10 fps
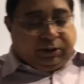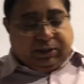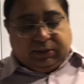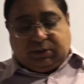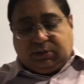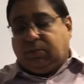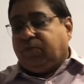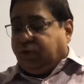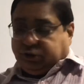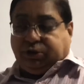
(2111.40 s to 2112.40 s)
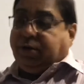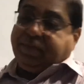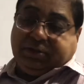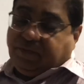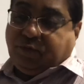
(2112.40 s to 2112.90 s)
does, first it
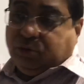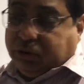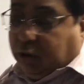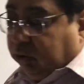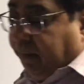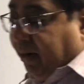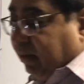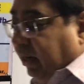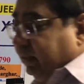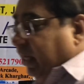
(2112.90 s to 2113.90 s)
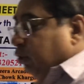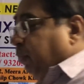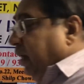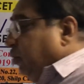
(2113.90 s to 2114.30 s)
depends of course on the metal as I explained